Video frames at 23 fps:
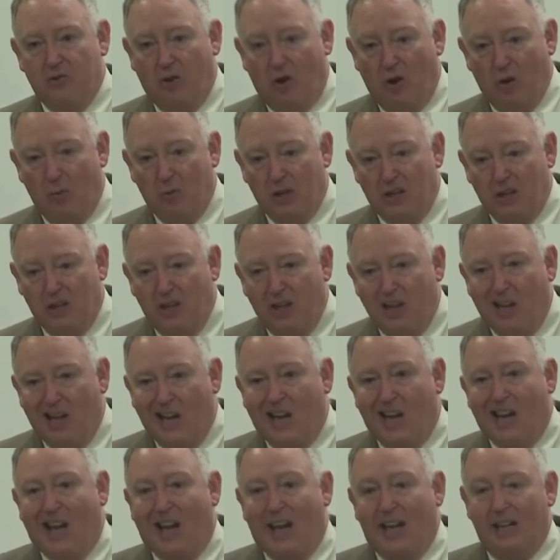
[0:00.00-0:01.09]
Army
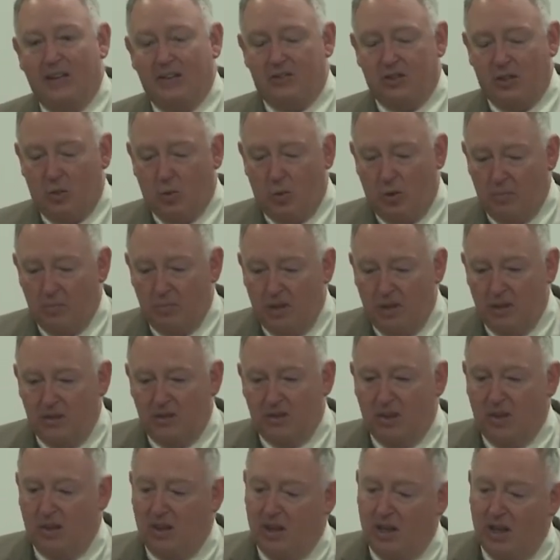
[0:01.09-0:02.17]
and its
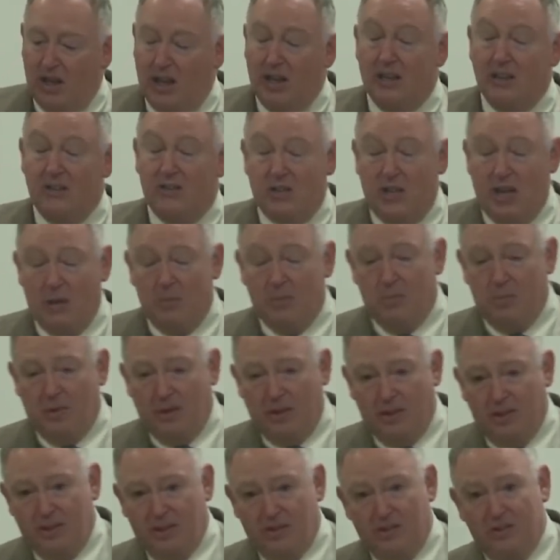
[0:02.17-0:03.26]
equipment and its
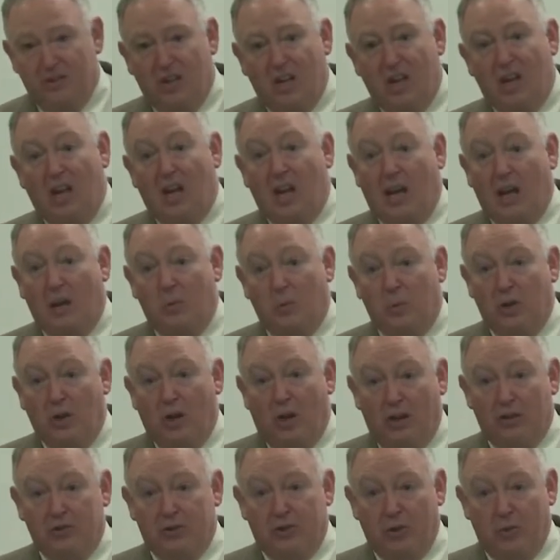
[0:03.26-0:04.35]
capabilities, and we
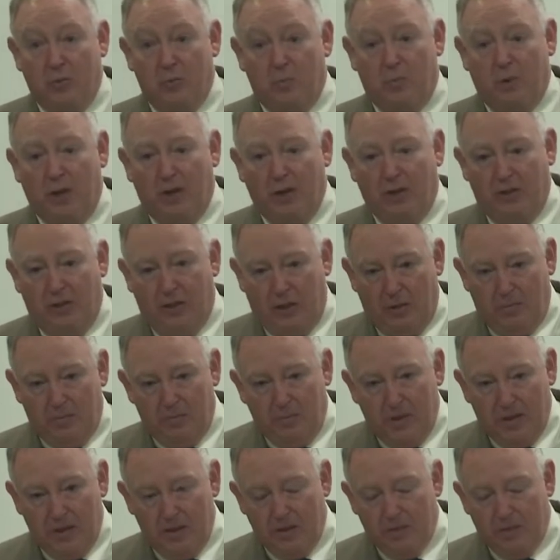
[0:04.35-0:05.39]
also build them.